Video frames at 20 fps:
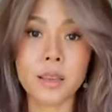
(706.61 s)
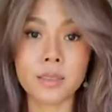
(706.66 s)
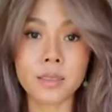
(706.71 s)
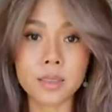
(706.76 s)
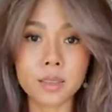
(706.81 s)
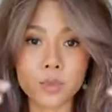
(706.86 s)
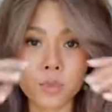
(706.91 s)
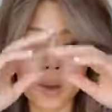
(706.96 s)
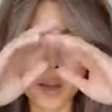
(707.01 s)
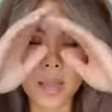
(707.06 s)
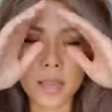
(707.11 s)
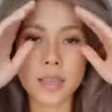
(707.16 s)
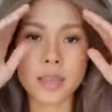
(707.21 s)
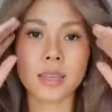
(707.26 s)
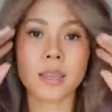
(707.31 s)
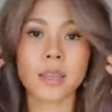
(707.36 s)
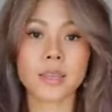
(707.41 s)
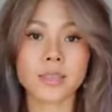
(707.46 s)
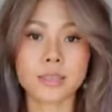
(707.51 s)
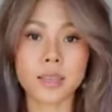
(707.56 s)
That's why
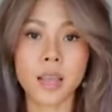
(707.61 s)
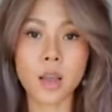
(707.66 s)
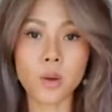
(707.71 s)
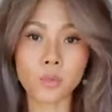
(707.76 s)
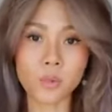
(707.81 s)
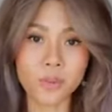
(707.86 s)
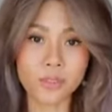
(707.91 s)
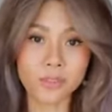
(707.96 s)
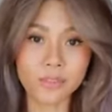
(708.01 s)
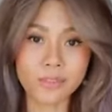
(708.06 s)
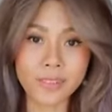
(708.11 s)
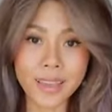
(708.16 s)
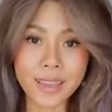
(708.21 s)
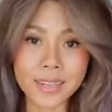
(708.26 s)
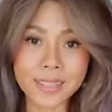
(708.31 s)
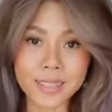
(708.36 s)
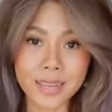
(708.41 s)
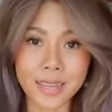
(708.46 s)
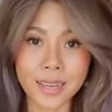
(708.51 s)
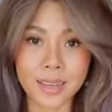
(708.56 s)
it's not
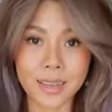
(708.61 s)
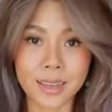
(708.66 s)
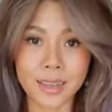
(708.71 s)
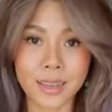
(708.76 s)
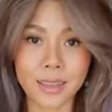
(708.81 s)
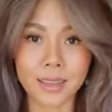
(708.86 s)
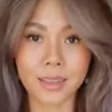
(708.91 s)
reflecting